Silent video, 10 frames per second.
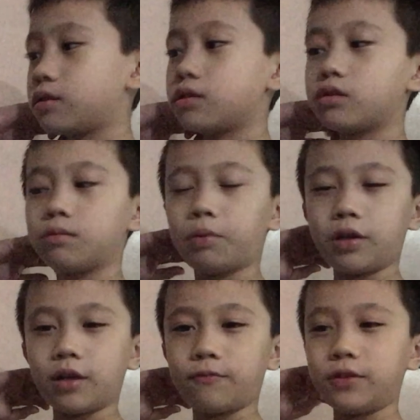
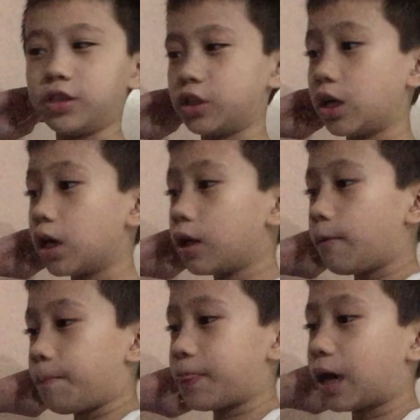support that feature.
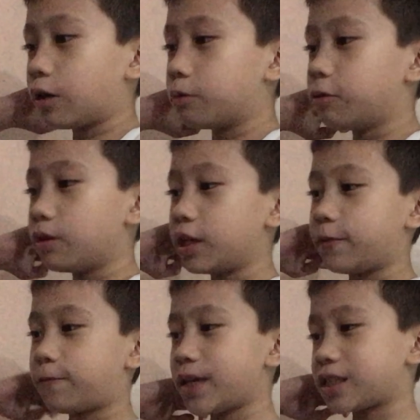Now, in
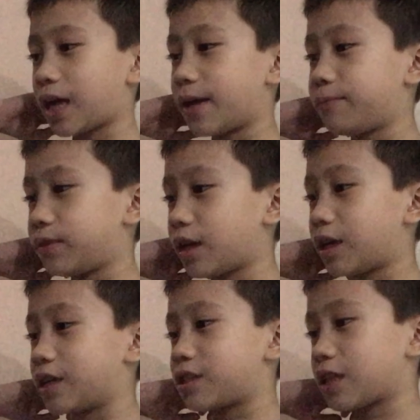FaceTime, there
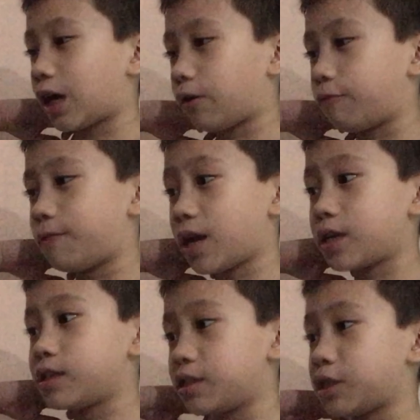is now a very
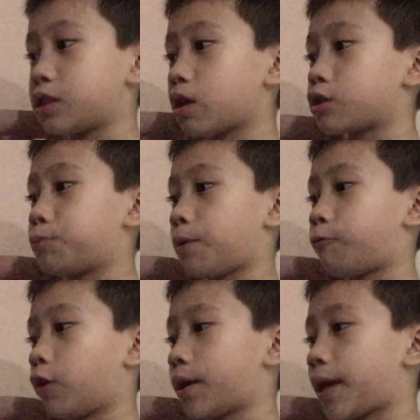easy touch flip
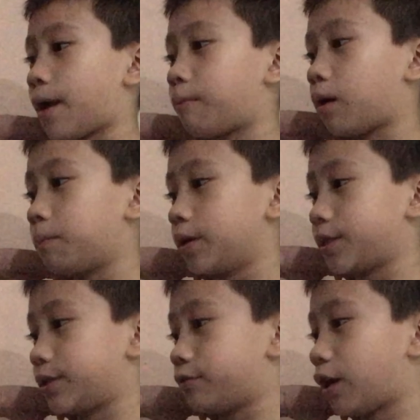for the camera
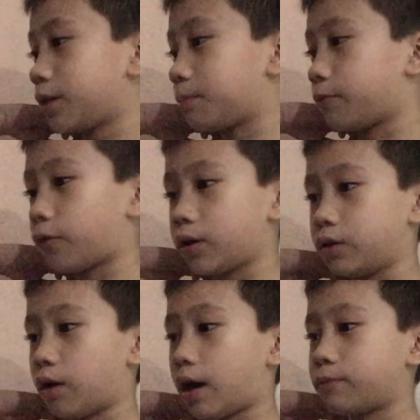button. Right before,
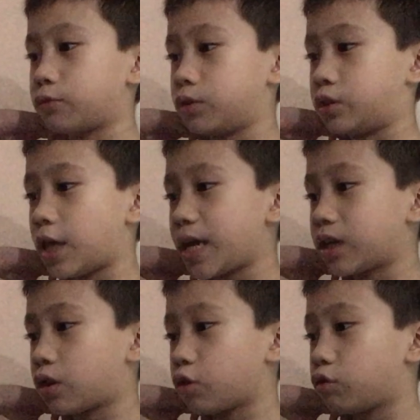you have to dig
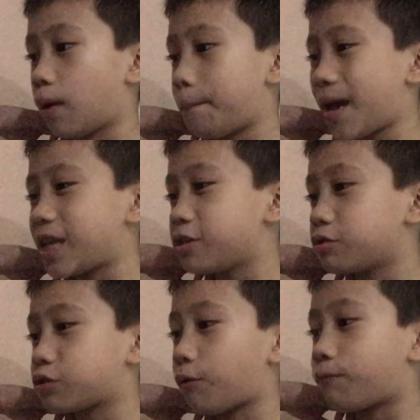through the
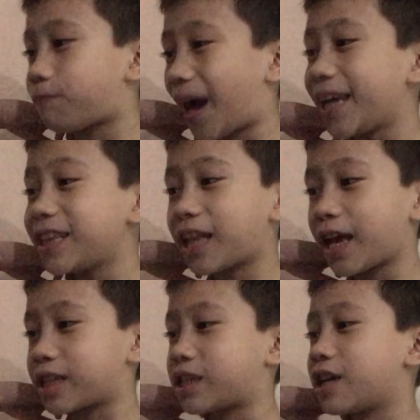menus to find
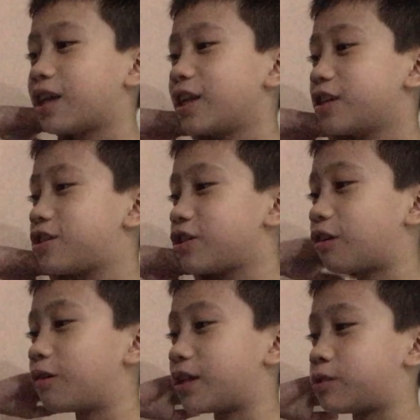it.
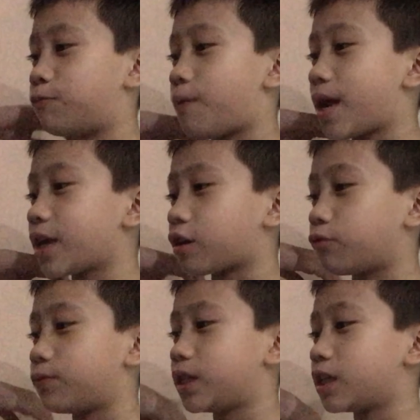So it's very
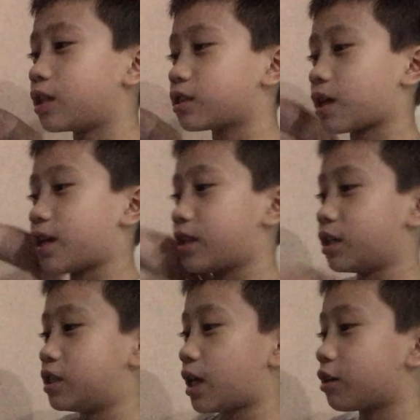convenient in the
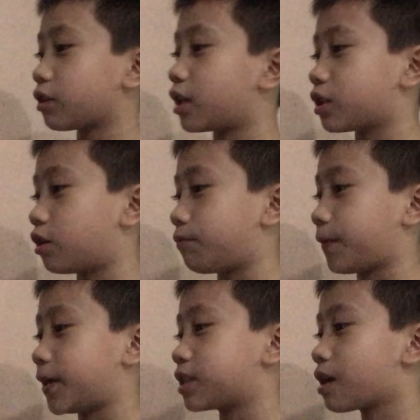general
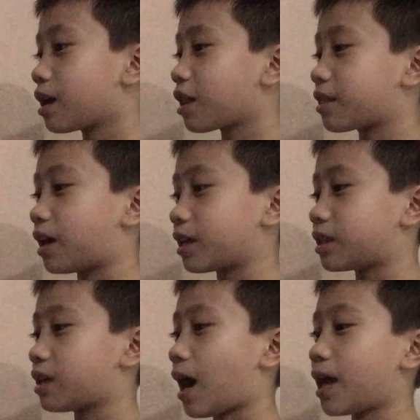interface that
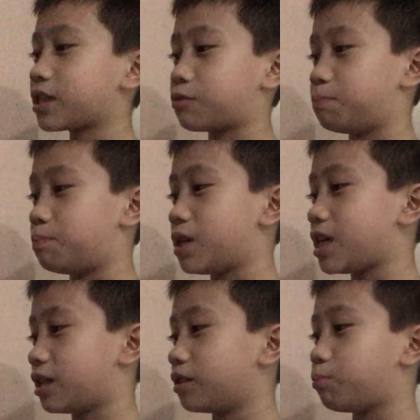has been